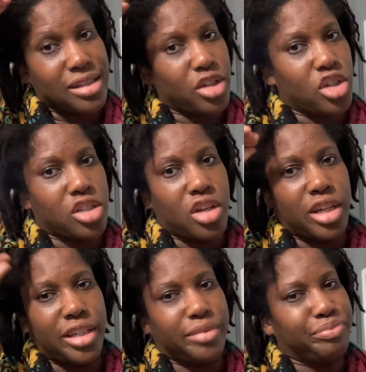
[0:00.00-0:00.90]
It's just
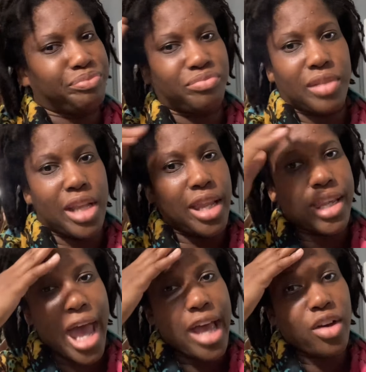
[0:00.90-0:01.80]
gonna
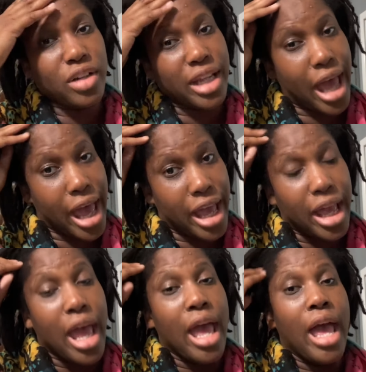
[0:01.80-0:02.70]
dangle and hang,